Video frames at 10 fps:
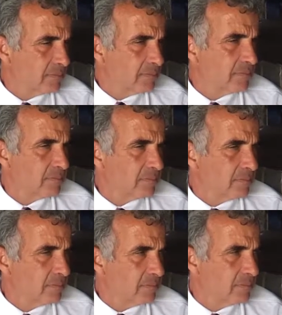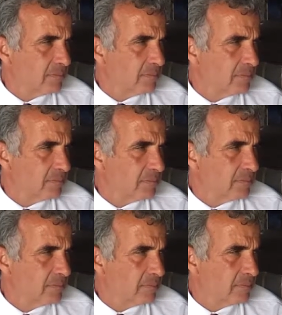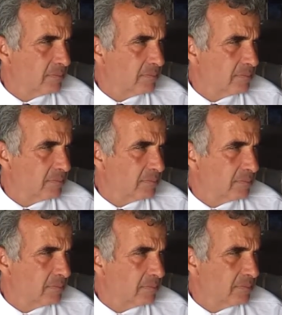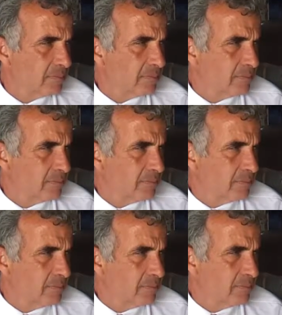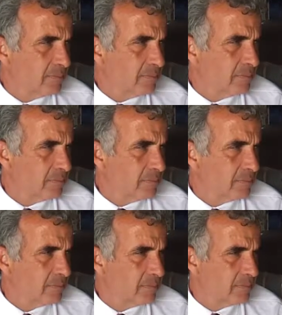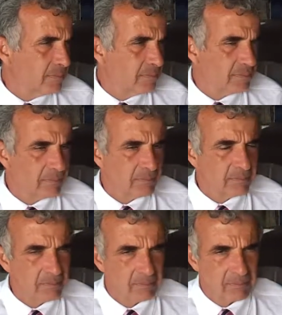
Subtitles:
No words are spoken by the person on screen.